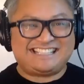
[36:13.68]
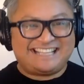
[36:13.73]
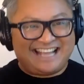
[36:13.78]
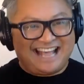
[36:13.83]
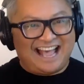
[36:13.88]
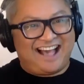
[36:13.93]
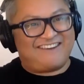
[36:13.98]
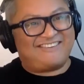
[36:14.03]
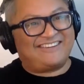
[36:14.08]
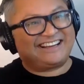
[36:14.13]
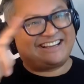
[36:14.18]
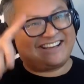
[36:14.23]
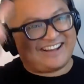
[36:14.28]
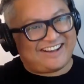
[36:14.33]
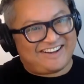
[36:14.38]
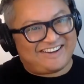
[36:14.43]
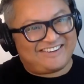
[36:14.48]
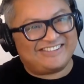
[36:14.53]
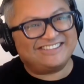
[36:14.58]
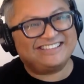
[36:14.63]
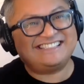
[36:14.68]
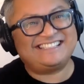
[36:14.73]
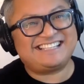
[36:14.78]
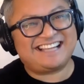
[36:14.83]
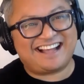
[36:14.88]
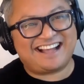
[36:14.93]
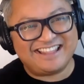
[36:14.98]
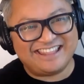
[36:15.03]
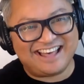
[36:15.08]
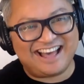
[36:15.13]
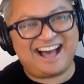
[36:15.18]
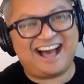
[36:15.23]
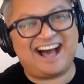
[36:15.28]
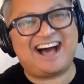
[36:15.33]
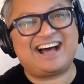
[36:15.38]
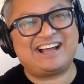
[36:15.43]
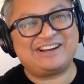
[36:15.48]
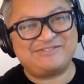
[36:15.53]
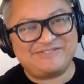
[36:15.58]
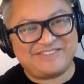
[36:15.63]
this on the
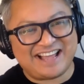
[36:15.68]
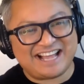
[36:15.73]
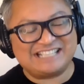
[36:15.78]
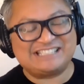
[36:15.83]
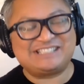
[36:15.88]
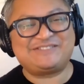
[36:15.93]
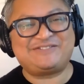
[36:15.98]
hot mess